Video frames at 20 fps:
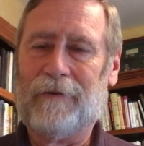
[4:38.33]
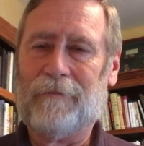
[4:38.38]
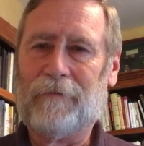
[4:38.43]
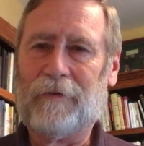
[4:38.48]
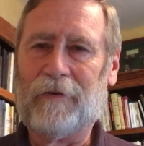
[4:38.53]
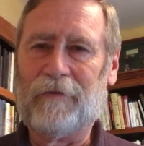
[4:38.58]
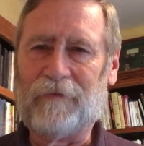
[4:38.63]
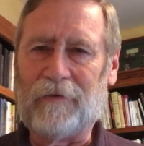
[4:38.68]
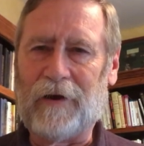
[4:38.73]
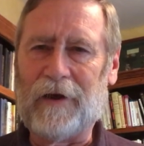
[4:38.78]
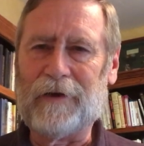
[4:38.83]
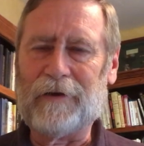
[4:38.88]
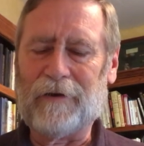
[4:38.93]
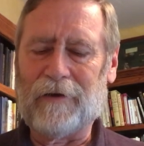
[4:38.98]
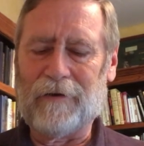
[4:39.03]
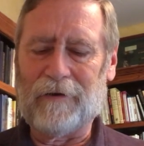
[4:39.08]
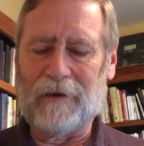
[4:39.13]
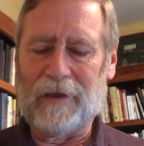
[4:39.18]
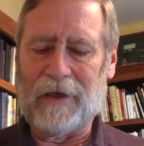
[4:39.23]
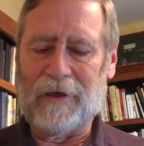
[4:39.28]
if we find
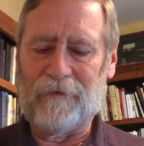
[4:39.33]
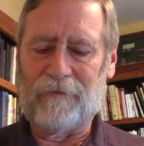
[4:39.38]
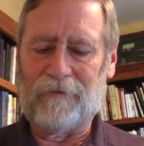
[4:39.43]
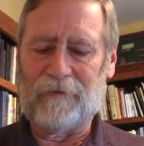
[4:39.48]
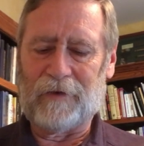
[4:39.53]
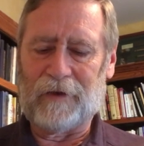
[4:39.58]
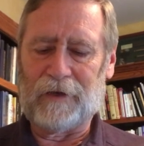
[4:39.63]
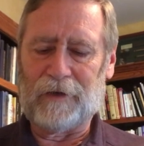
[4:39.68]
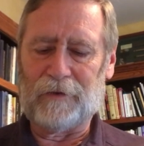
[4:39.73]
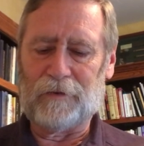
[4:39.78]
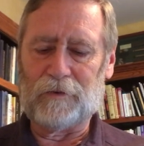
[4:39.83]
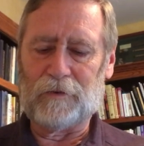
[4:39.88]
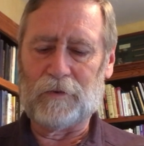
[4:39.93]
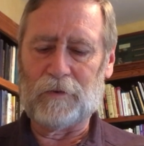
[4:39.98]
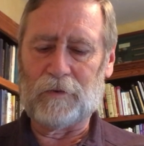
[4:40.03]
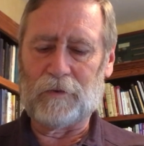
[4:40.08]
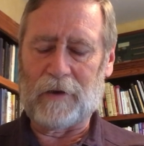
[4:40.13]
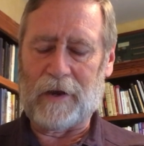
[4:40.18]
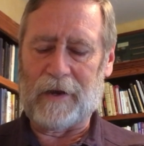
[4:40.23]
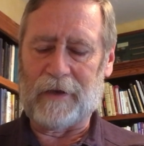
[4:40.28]
our life in
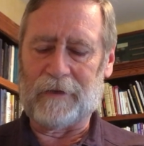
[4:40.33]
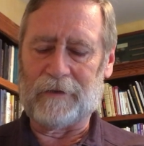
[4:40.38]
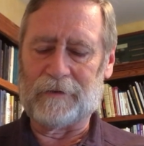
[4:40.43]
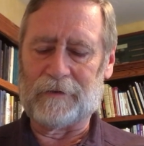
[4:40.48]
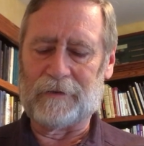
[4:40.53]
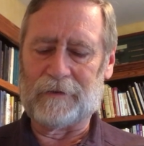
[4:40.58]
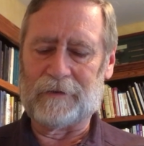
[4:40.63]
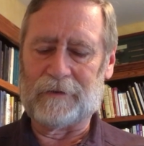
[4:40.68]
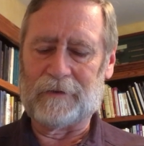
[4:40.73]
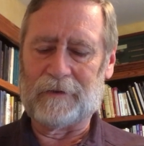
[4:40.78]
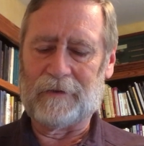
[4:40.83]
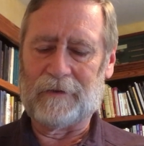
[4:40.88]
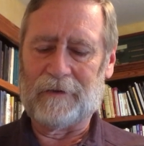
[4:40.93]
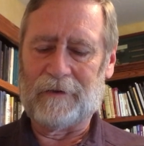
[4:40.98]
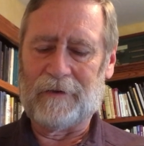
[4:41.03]
Christ,